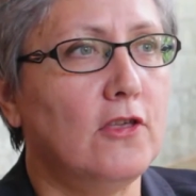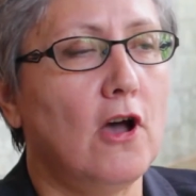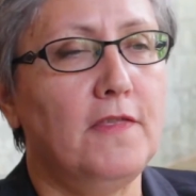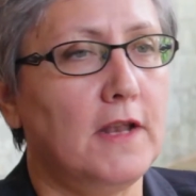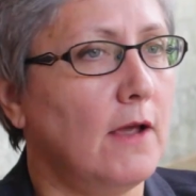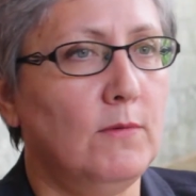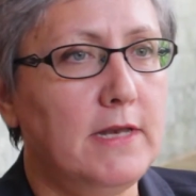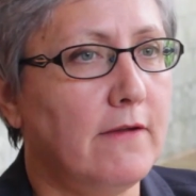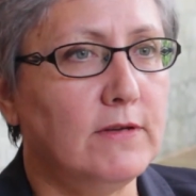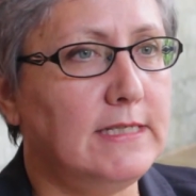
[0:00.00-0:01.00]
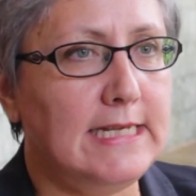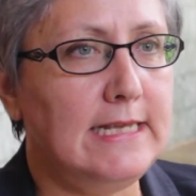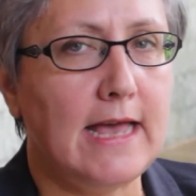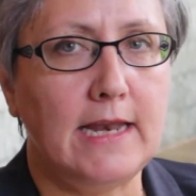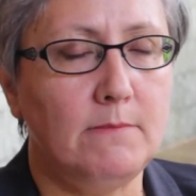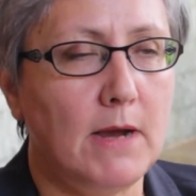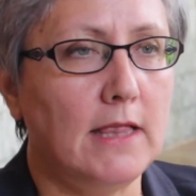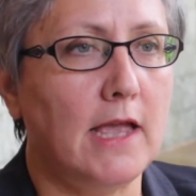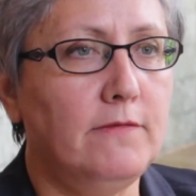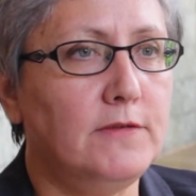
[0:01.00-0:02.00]
thought that I would never see that in my
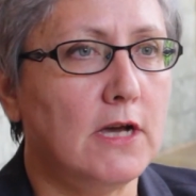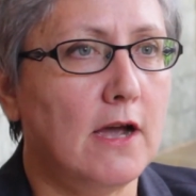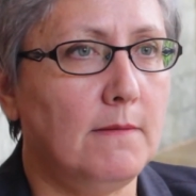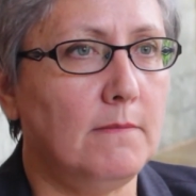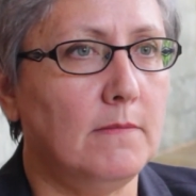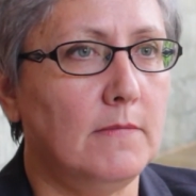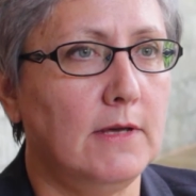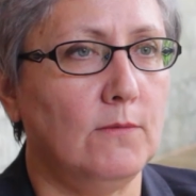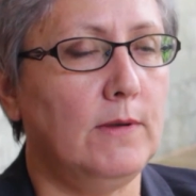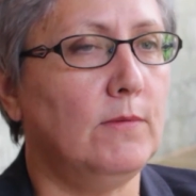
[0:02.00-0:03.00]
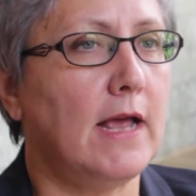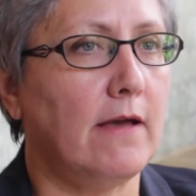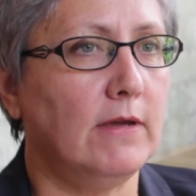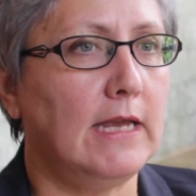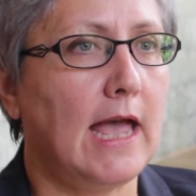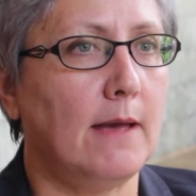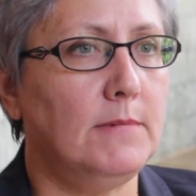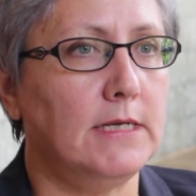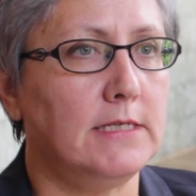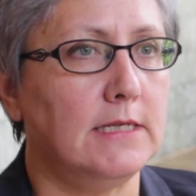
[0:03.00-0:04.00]
lifetime, that we would have a
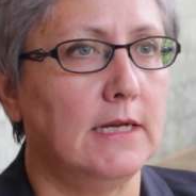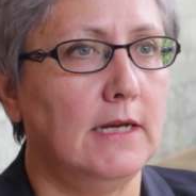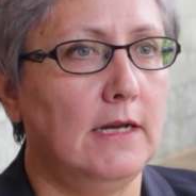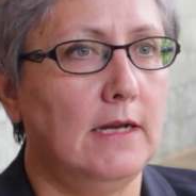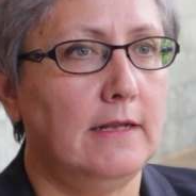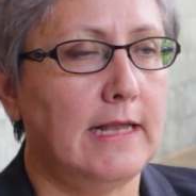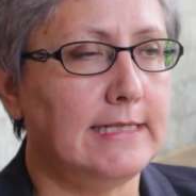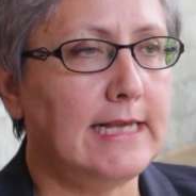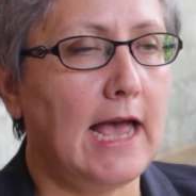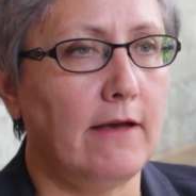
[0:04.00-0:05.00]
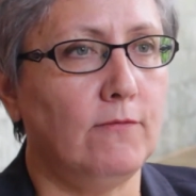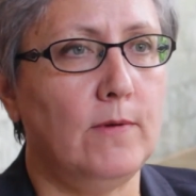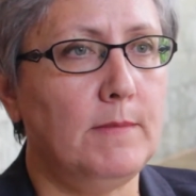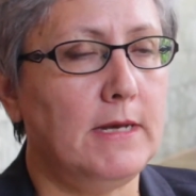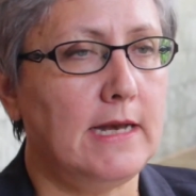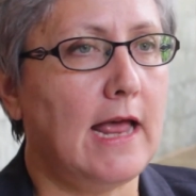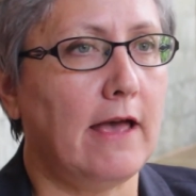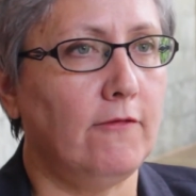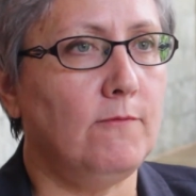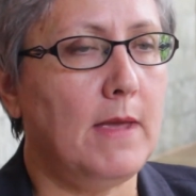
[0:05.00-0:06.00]
cabinet that's half women and
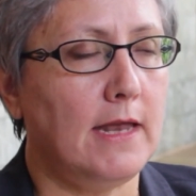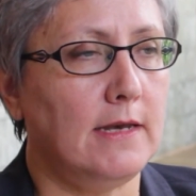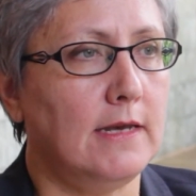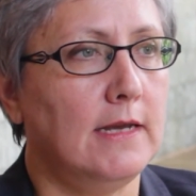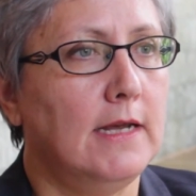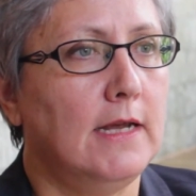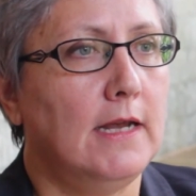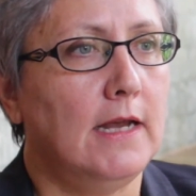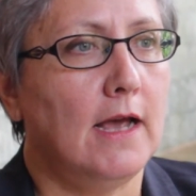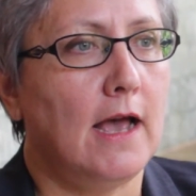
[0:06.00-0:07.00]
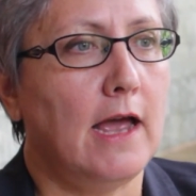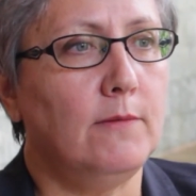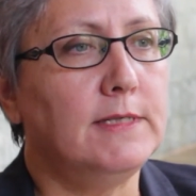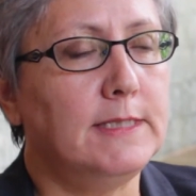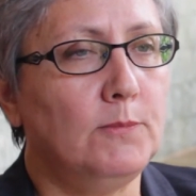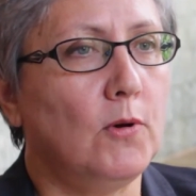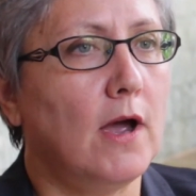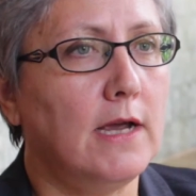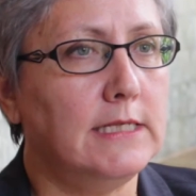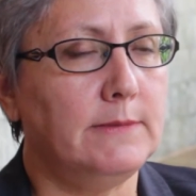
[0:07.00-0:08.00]
half men. I was
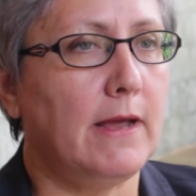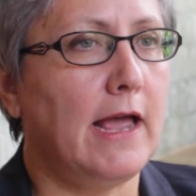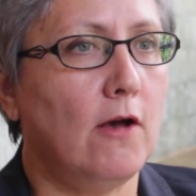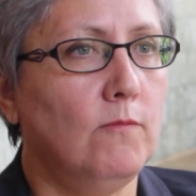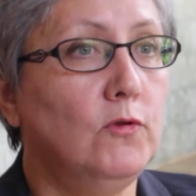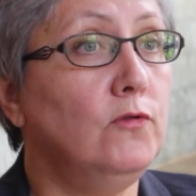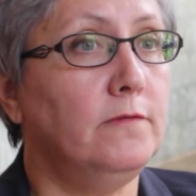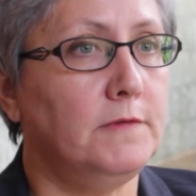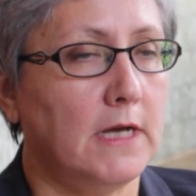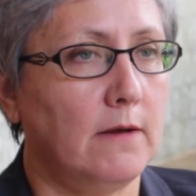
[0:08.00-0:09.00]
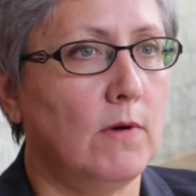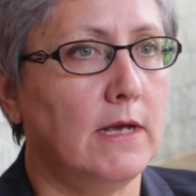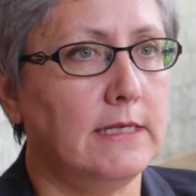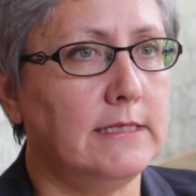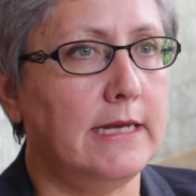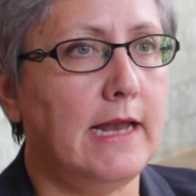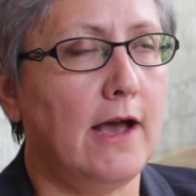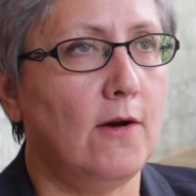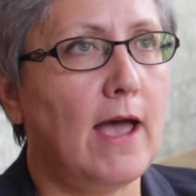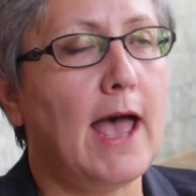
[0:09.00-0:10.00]
surprised by how moved I was and
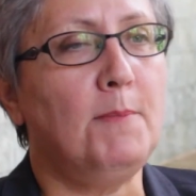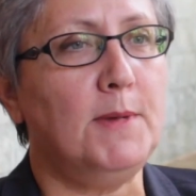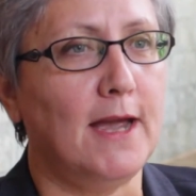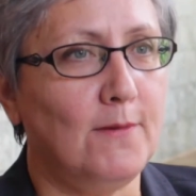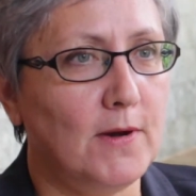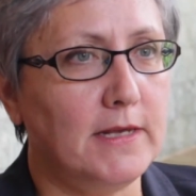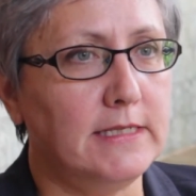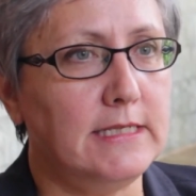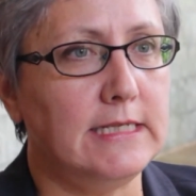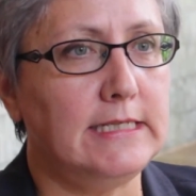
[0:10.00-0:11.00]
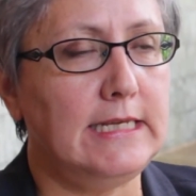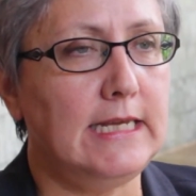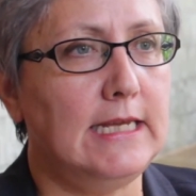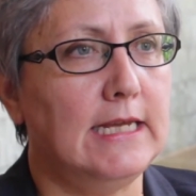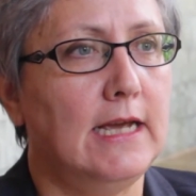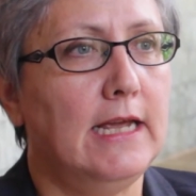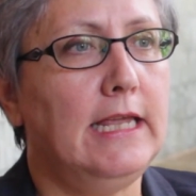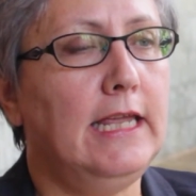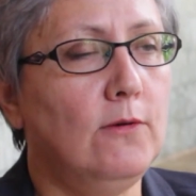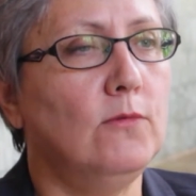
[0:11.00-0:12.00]
how happy I was to see
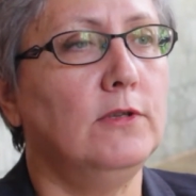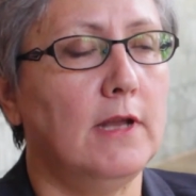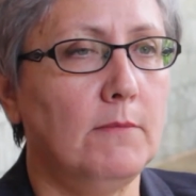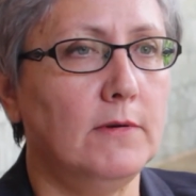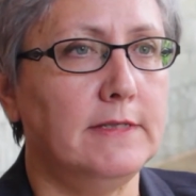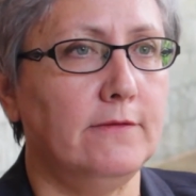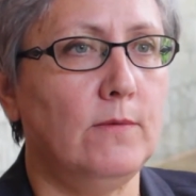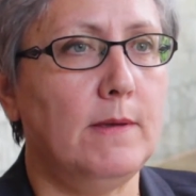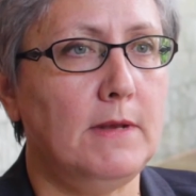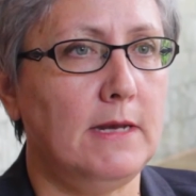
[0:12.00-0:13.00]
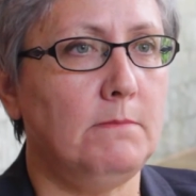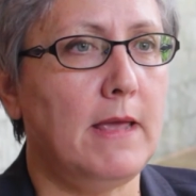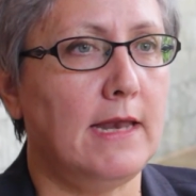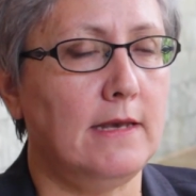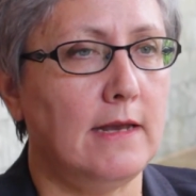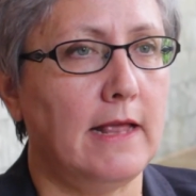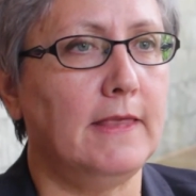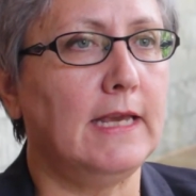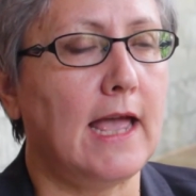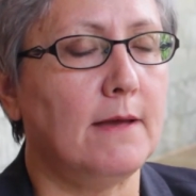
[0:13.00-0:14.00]
equal numbers of women and men at
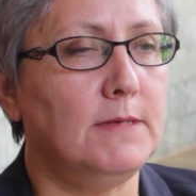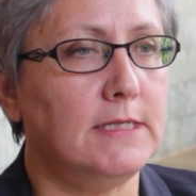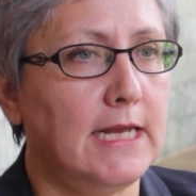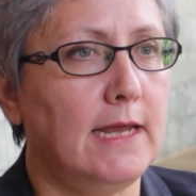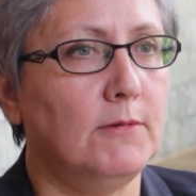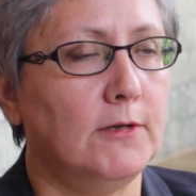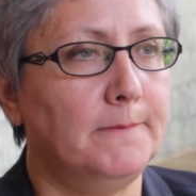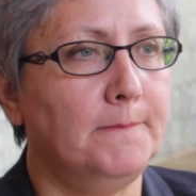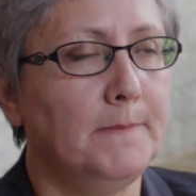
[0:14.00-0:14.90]
the cabinet table.